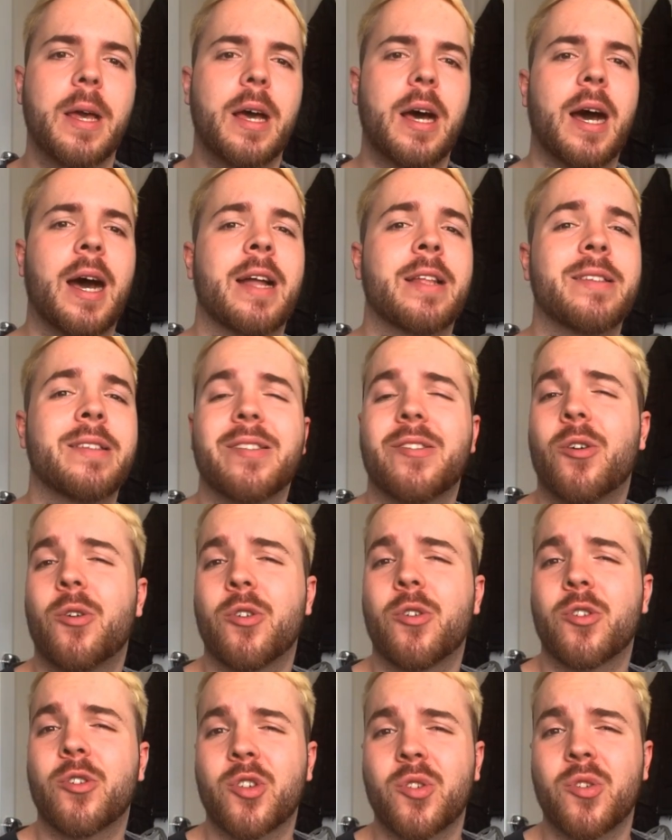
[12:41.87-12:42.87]
And
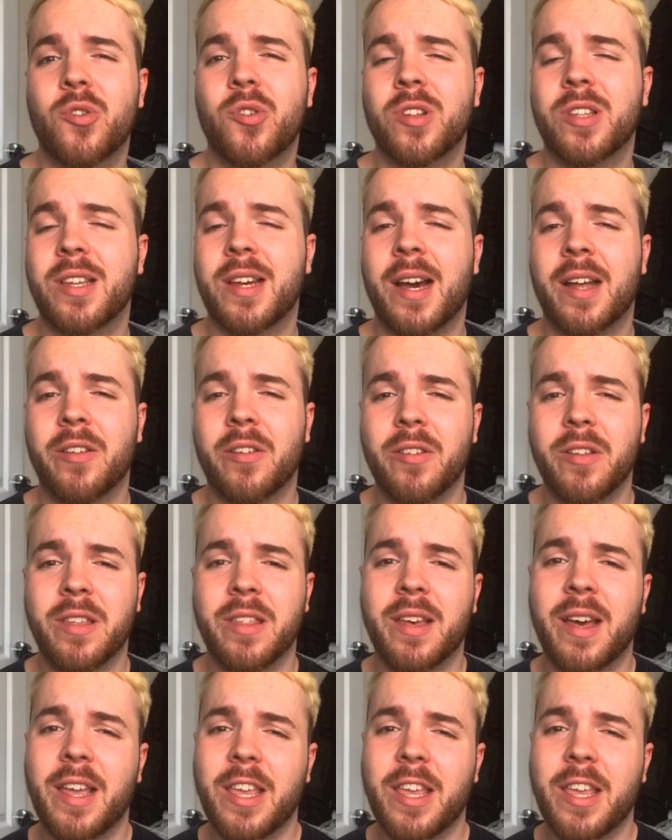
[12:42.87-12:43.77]
also, to add on to that,